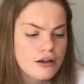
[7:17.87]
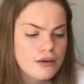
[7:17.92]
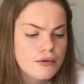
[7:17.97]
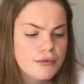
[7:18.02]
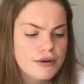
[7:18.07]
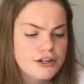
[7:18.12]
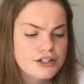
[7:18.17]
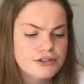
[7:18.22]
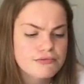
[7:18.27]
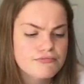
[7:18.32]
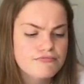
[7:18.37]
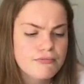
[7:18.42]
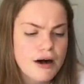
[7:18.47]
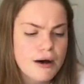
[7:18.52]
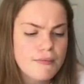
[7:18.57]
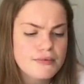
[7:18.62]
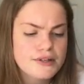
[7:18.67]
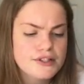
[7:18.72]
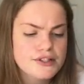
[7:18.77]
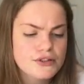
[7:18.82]
which
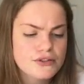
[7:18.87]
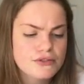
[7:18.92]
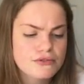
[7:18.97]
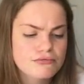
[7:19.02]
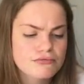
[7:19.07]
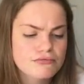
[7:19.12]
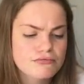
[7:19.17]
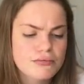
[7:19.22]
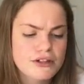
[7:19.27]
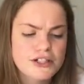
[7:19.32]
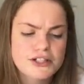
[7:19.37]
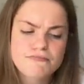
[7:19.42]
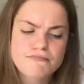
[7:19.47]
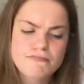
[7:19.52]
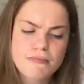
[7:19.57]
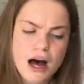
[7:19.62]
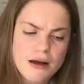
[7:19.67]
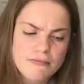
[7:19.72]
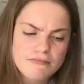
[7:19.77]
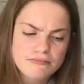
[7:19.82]

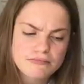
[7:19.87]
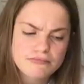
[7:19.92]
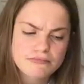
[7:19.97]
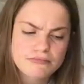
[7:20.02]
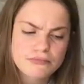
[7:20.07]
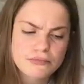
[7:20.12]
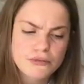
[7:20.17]
Mum